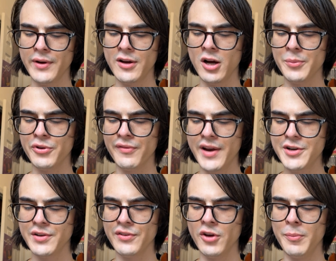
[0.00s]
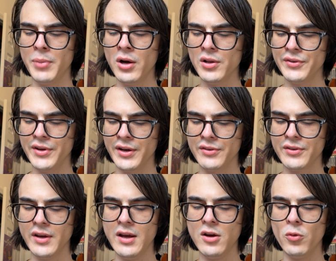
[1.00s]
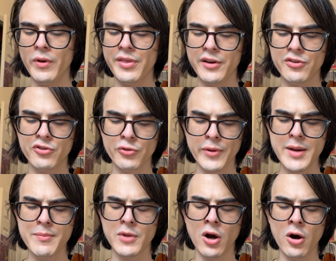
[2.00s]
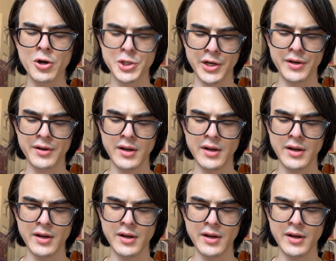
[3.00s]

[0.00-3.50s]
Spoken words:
observations on politics with extreme caution,